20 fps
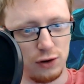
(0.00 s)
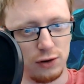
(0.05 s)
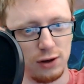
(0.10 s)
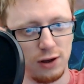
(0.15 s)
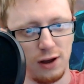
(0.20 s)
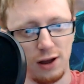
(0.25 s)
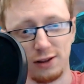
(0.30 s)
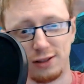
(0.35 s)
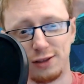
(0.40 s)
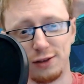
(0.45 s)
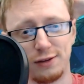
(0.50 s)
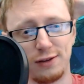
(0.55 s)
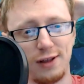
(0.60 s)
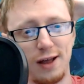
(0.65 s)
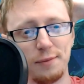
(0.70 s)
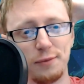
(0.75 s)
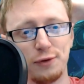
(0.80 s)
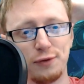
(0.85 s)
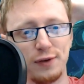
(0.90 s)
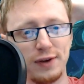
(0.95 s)

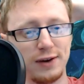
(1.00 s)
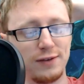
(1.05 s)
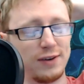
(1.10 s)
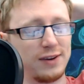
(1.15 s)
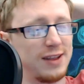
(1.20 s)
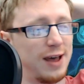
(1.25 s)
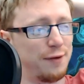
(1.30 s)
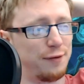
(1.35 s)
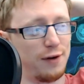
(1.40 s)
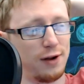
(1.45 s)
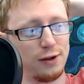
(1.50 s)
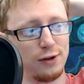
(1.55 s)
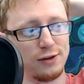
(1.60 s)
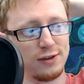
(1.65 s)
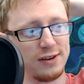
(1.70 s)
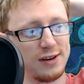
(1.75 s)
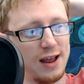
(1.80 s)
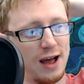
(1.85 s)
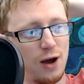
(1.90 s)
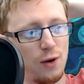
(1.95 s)
I'm just thinking of a Death Rattle
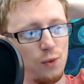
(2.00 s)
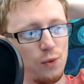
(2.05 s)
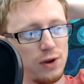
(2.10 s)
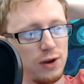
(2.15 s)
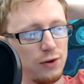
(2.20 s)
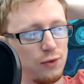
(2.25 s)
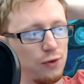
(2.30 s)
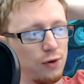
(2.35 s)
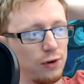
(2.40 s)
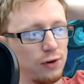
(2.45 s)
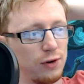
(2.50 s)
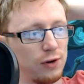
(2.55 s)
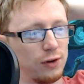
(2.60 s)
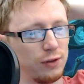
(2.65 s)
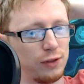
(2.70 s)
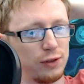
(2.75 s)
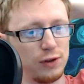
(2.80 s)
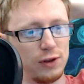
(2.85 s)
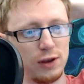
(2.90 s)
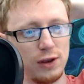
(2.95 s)
Hunter now, where you'd run
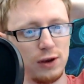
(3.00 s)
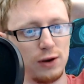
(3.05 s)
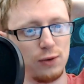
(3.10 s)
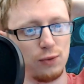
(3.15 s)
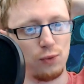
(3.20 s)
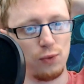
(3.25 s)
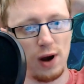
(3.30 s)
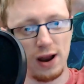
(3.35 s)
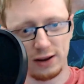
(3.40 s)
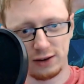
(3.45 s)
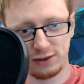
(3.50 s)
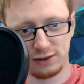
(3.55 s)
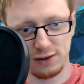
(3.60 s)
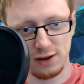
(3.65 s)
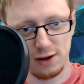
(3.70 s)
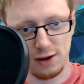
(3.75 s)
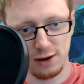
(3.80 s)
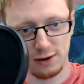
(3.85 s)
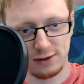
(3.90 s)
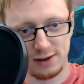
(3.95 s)
the
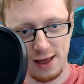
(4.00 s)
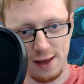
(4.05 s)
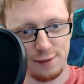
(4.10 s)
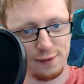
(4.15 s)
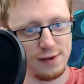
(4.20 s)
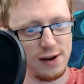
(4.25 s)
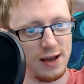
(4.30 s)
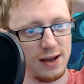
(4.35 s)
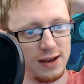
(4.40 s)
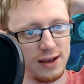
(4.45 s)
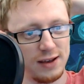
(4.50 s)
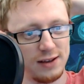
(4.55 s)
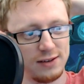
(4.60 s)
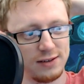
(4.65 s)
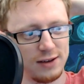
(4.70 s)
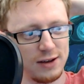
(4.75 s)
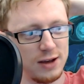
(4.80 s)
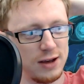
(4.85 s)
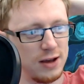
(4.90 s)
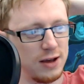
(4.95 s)
Rexar Death Knight,
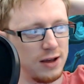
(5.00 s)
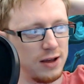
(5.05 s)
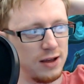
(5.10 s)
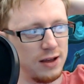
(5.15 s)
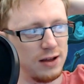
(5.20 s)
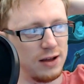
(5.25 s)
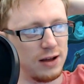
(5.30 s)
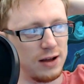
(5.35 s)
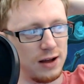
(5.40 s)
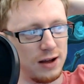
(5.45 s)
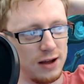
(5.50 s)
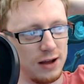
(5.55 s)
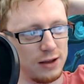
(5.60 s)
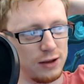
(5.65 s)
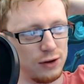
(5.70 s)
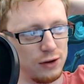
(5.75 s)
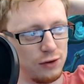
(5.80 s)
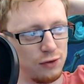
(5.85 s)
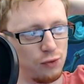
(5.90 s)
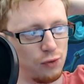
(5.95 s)

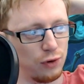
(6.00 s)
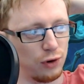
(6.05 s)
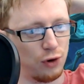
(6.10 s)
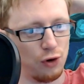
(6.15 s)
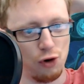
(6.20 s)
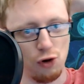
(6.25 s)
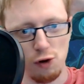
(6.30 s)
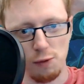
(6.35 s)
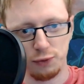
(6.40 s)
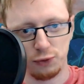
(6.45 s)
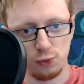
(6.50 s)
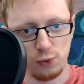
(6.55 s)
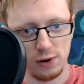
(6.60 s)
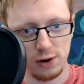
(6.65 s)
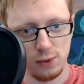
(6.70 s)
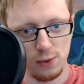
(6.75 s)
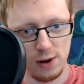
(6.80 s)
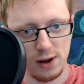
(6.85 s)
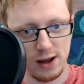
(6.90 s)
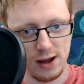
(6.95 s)
you'd run Corpse
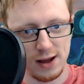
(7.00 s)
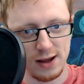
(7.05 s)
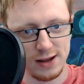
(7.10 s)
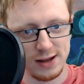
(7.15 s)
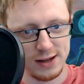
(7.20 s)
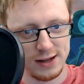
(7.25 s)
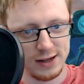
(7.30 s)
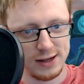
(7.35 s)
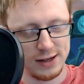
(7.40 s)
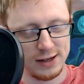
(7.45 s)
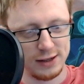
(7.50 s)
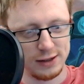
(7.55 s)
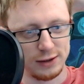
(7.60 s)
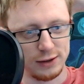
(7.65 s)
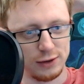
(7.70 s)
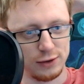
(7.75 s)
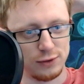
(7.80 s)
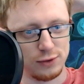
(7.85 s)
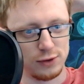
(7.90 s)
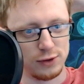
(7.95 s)
Widower,
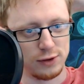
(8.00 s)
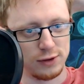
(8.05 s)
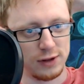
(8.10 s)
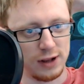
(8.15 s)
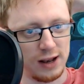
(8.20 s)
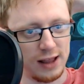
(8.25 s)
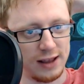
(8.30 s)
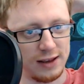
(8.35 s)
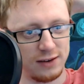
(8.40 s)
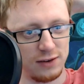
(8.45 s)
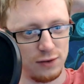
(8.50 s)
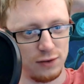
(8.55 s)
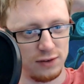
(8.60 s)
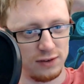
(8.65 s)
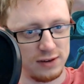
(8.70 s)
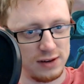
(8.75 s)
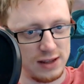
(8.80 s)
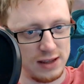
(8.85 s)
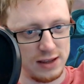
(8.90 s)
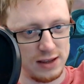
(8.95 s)
you'd run the likes of
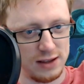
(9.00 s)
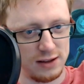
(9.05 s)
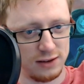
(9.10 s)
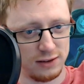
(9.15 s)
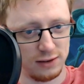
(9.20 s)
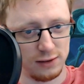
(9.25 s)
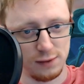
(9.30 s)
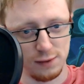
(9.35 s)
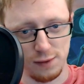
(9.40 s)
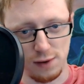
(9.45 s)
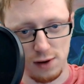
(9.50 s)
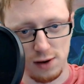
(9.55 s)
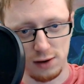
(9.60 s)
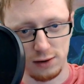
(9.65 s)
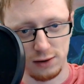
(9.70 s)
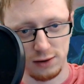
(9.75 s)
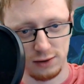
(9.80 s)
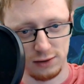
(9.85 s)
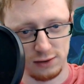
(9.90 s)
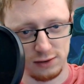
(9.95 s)
Sneed,
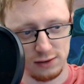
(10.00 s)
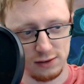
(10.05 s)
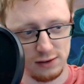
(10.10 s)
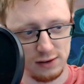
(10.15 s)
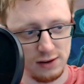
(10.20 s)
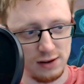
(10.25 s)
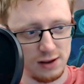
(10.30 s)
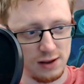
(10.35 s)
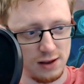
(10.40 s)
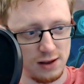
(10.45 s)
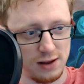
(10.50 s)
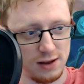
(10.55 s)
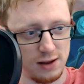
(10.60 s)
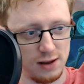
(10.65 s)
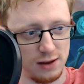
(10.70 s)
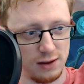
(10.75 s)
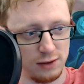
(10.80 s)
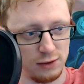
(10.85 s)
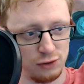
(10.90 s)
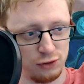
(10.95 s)
Sylvanas,
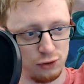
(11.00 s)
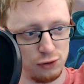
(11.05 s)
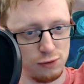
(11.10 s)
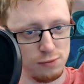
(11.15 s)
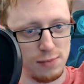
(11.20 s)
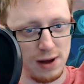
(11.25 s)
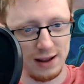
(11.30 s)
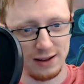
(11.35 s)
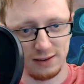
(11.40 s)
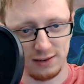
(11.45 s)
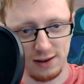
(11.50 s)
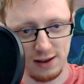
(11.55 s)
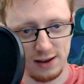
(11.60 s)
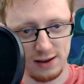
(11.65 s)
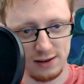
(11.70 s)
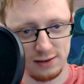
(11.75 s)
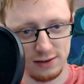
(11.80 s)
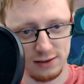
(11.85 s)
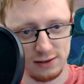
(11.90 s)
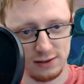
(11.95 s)
2 Mad
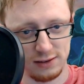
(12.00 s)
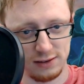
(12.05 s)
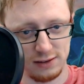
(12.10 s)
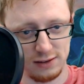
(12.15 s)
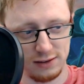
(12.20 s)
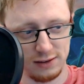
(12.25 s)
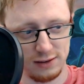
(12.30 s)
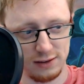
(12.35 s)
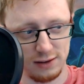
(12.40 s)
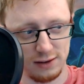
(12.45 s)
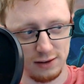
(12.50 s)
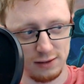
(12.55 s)
Scientists.